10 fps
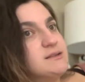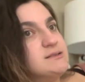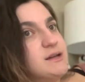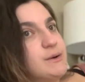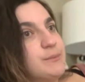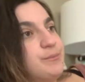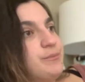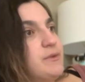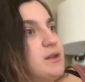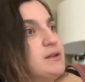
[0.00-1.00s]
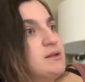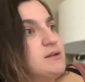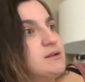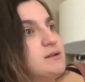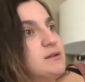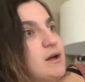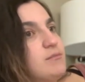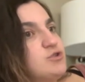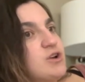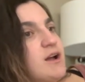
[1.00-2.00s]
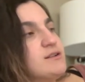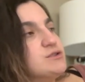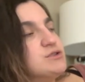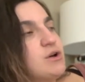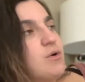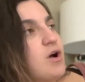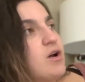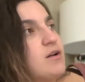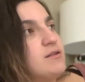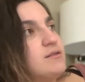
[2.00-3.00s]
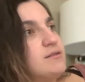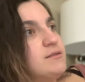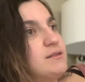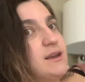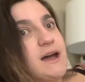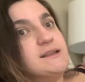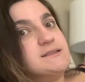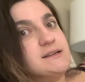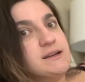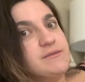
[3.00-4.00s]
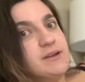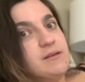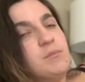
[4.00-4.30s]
so I'm trying so hard not to give in.